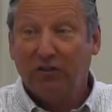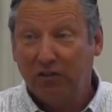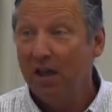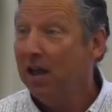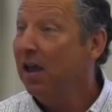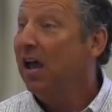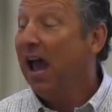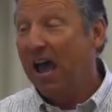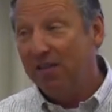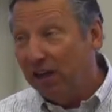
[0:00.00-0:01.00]
is,
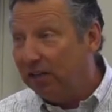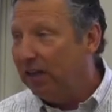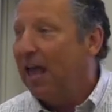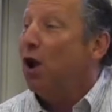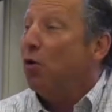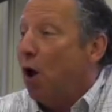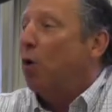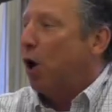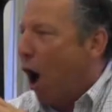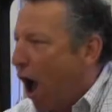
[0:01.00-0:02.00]
and this, they don't
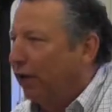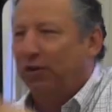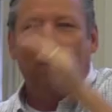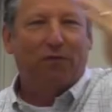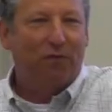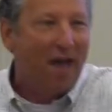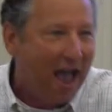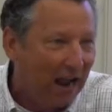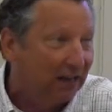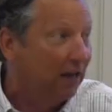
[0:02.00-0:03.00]
know cause and
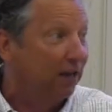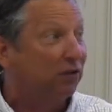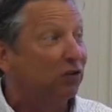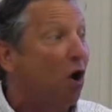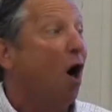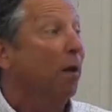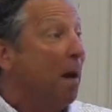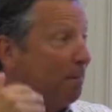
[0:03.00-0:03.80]
effect, and this is called